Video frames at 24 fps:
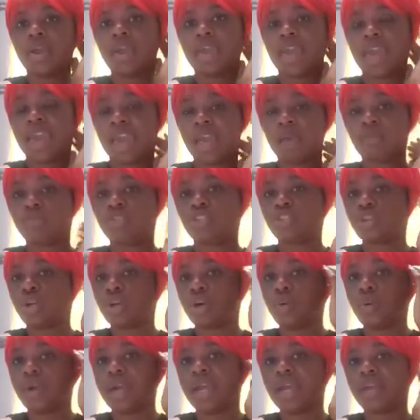cam
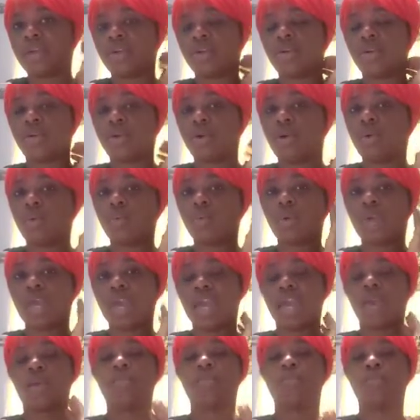show in her own
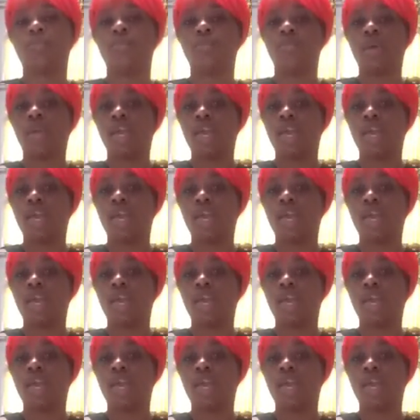cam room